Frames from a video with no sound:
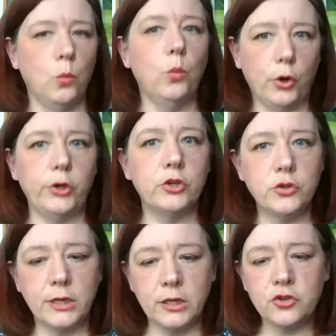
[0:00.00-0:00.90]
what you're
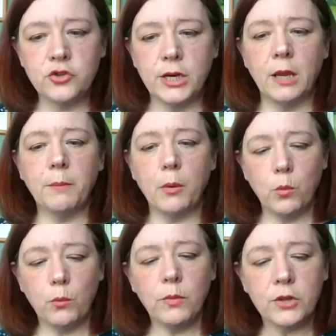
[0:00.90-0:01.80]
doing in your training, but
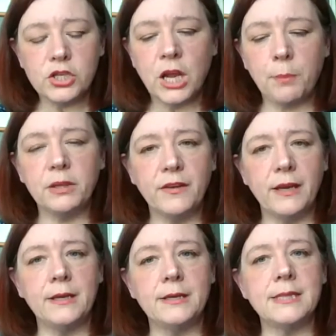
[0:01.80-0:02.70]
there's a couple of
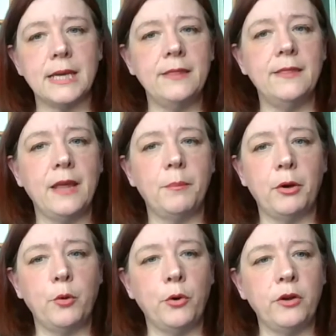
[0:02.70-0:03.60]
areas in that
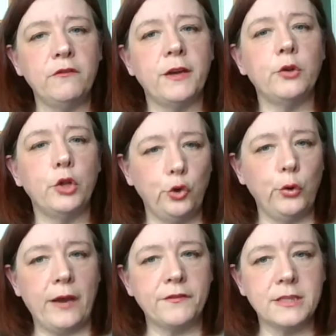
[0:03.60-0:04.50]
PowerPoint file that you
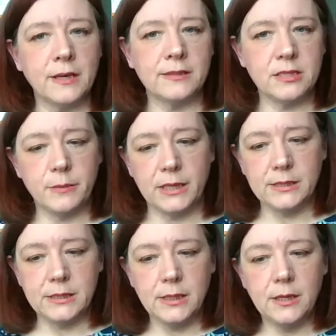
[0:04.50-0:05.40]
have to customise.